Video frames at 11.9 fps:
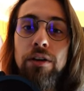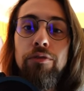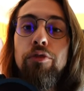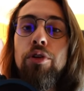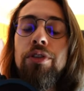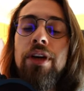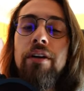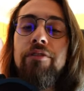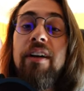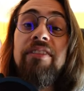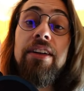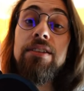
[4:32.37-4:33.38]
For the
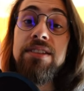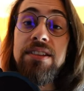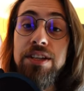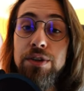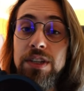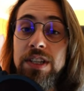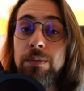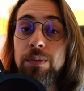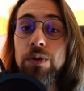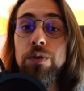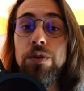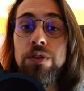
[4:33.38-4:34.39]
5000 series
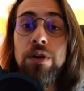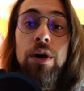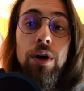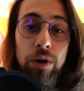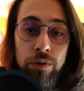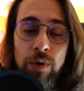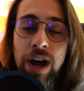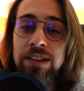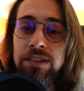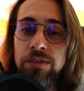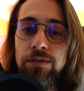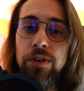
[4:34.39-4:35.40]
CPUs on
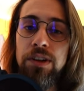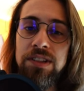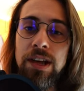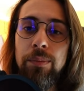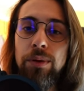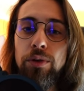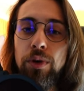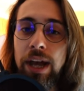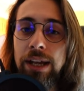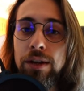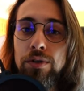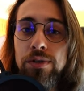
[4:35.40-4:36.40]
Ryzen, for example, you
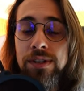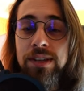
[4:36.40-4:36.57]
can use